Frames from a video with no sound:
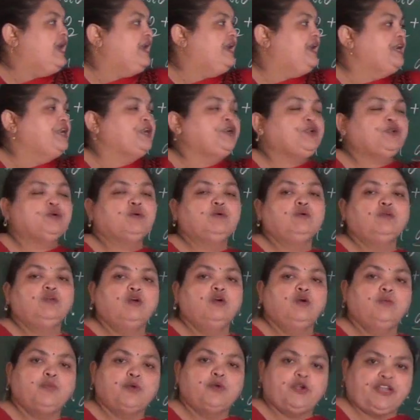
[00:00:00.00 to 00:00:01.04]

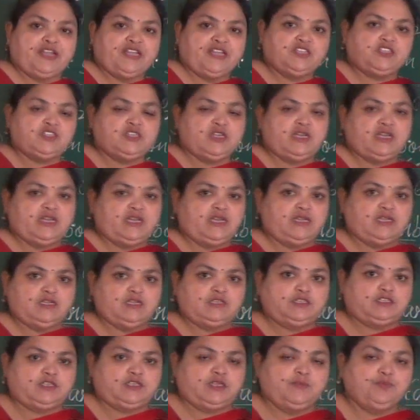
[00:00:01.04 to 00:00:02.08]
into potential
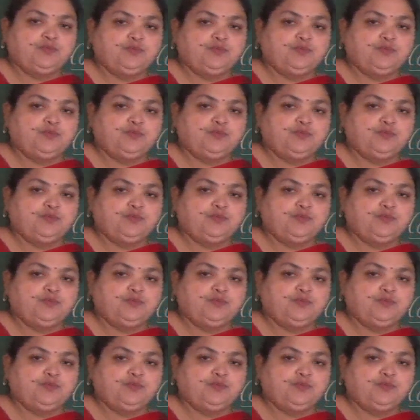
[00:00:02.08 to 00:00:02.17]
energy.